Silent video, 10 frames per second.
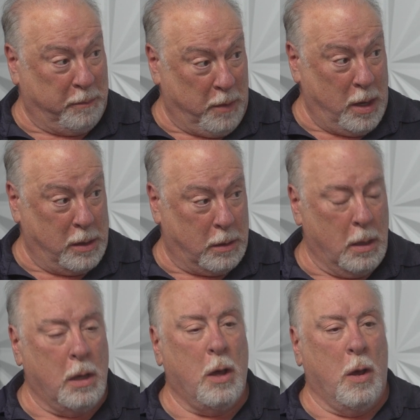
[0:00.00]
the fund,
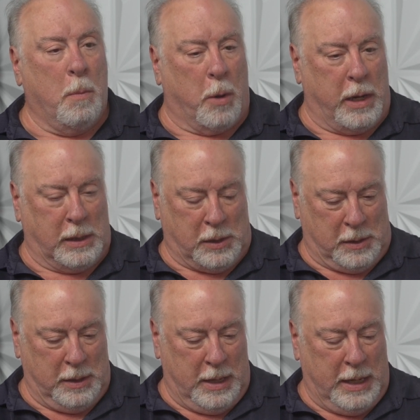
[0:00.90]
but
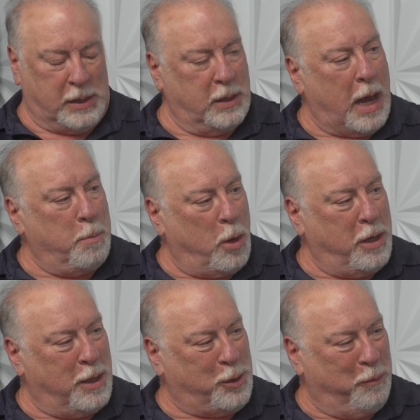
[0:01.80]
it's not
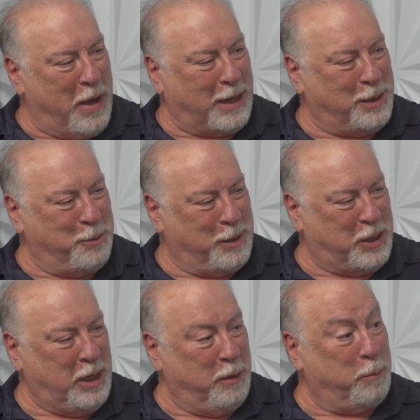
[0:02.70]
money that you've actually
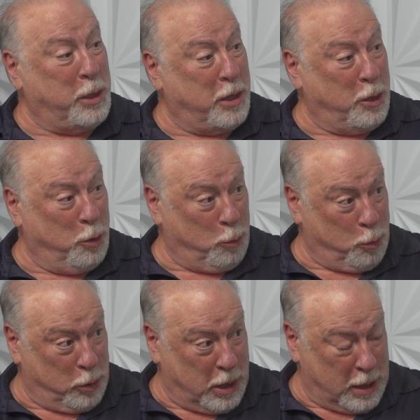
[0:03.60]
received, but yet you
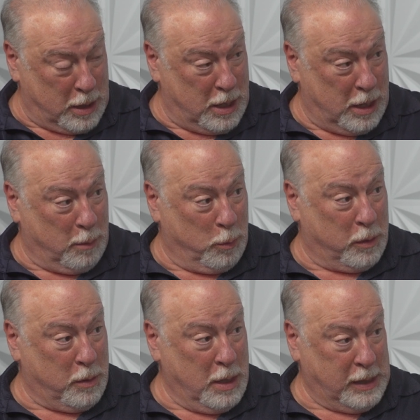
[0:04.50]
could get hit
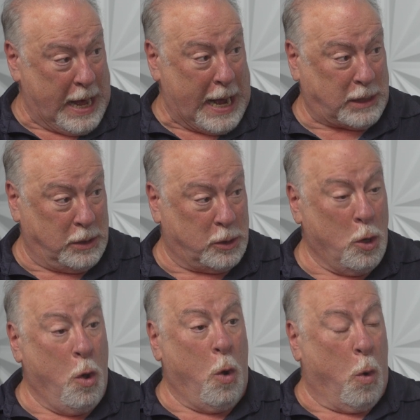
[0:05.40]
with taxes,
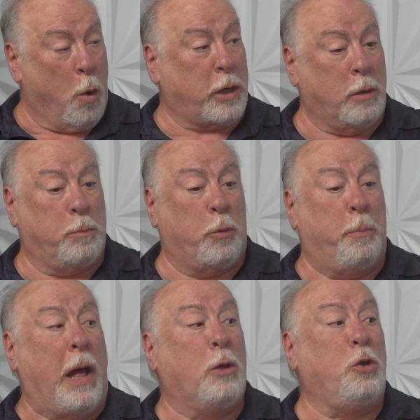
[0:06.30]
or it can
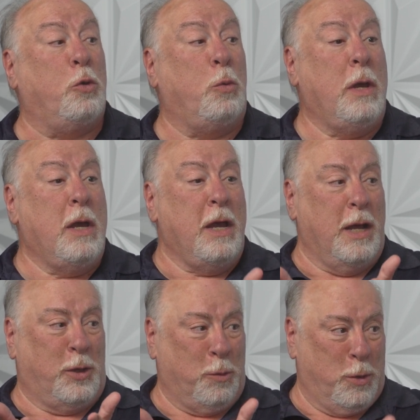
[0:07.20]
propel you
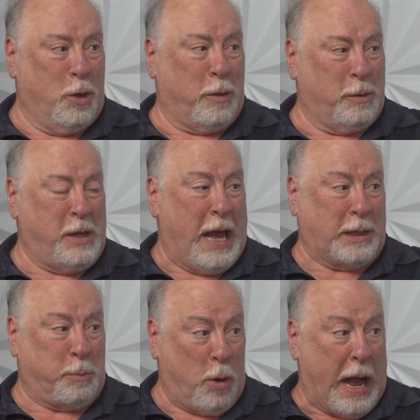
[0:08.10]
into another
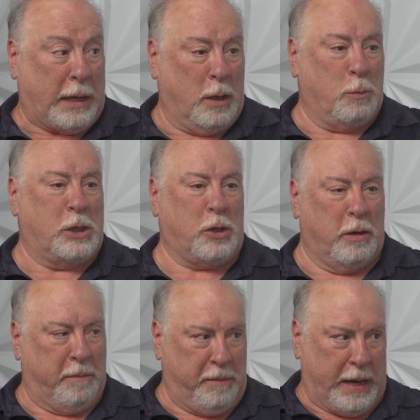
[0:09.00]
tax bracket, which
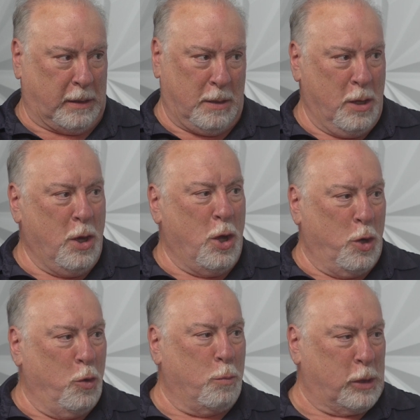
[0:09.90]
can affect
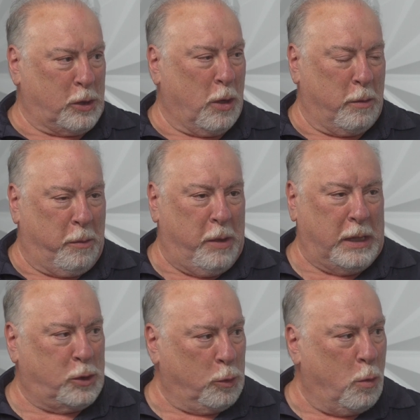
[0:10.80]
numerous other
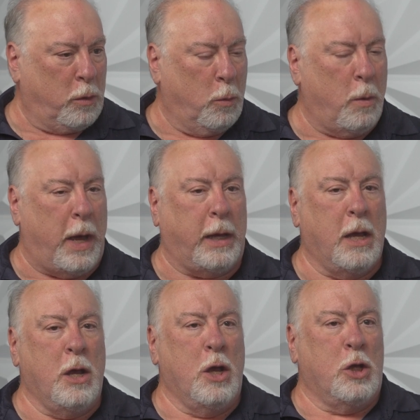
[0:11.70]
things along the way.
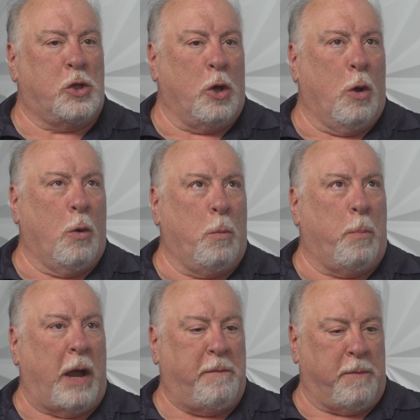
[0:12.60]
So
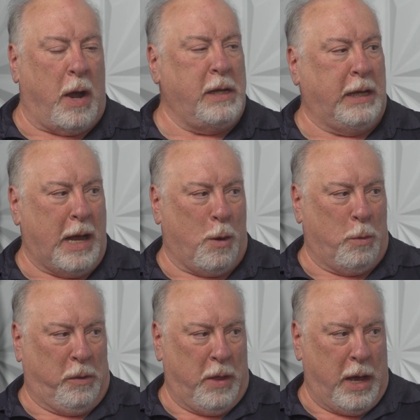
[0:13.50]
by finding out
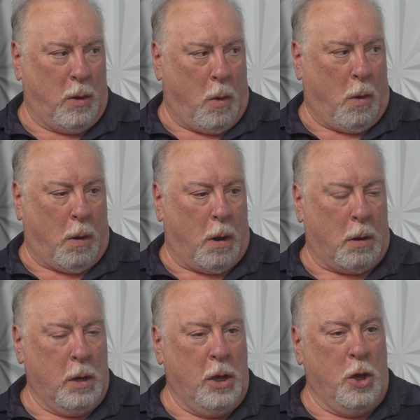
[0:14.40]
what they
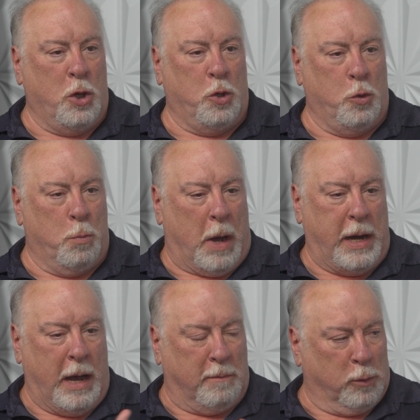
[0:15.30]
are, you
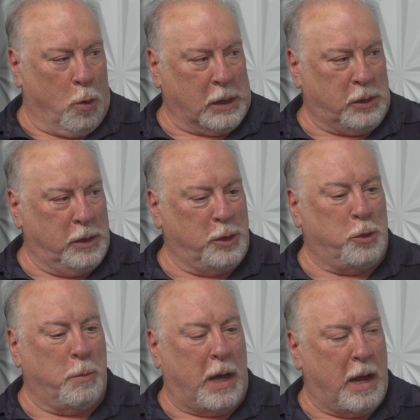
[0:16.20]
might have losses,
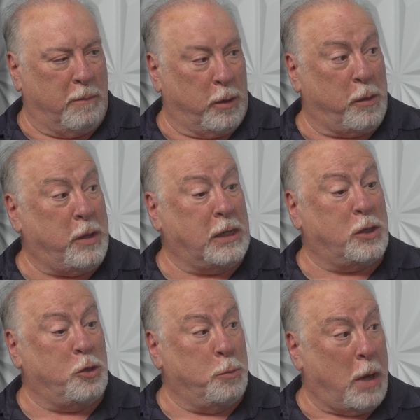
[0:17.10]
you might have other things
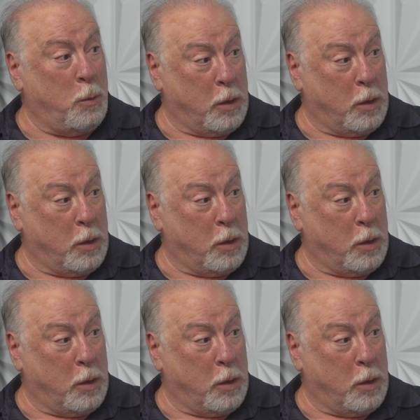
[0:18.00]
that you might